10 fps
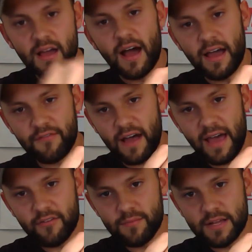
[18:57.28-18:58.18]
If I
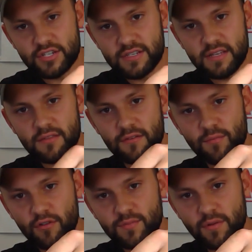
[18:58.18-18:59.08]
haven't mentioned it, there's
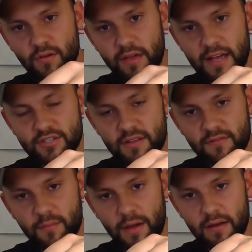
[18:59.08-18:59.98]
multiple locations
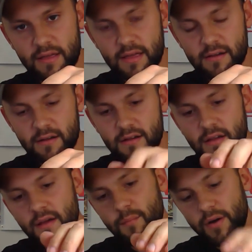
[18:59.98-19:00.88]
for mounting here,
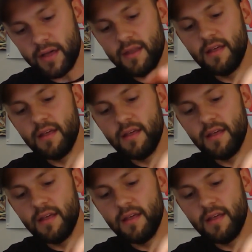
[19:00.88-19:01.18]
but